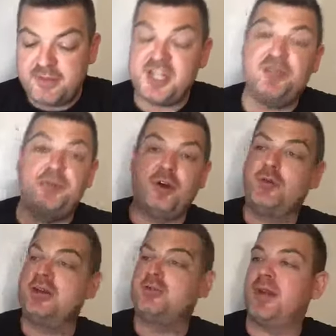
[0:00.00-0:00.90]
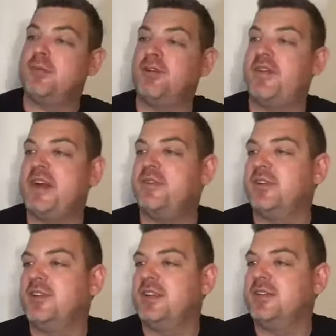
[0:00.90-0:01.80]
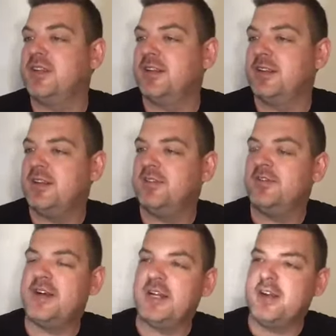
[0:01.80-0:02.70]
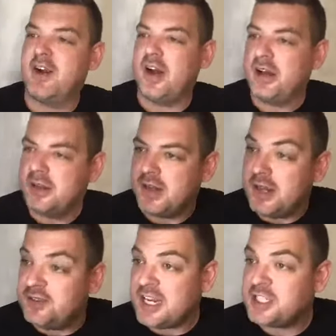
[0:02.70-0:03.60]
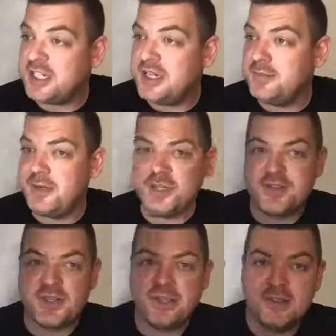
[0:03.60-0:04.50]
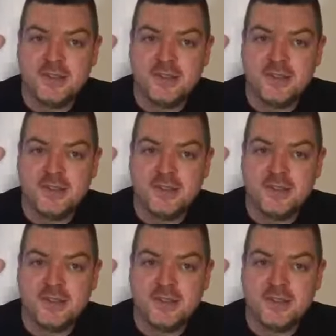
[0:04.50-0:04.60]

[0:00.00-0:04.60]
Jeff Berwick's one of my favorites. He's a funny guy. He's actually in BirchFEED.